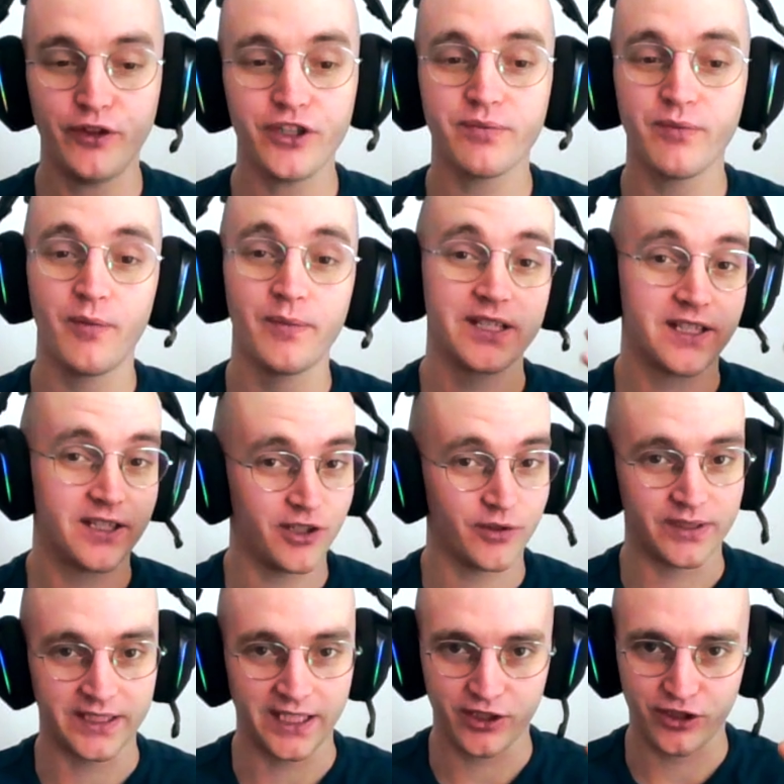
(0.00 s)
first moment is in
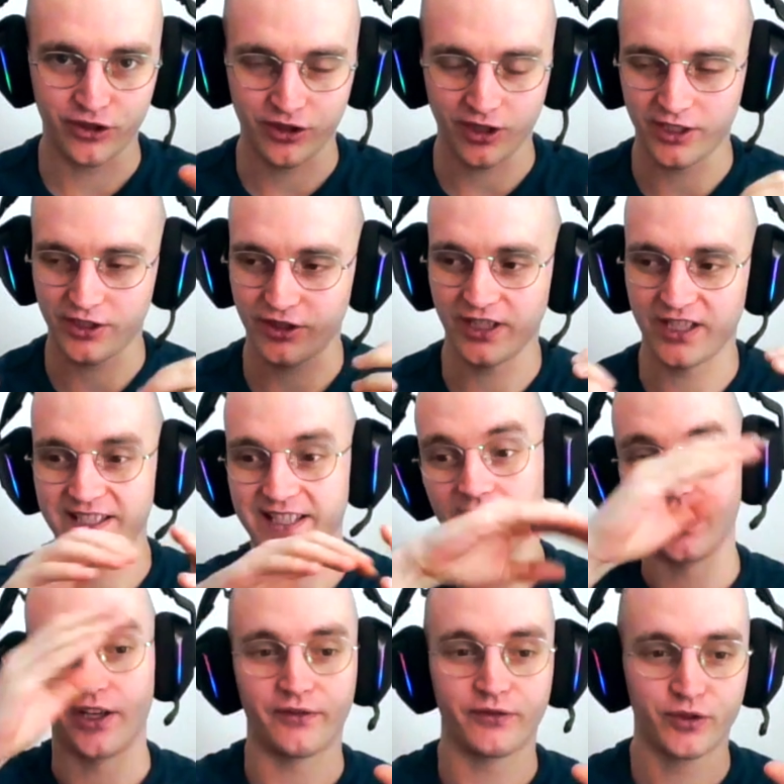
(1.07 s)
your retention chart, you're going to see
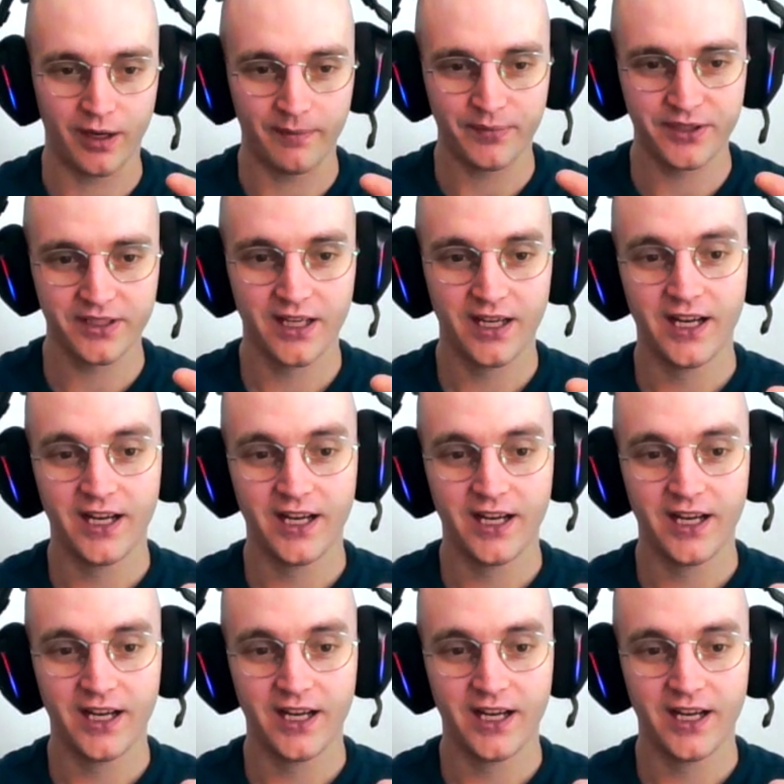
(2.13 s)
a lot of drops.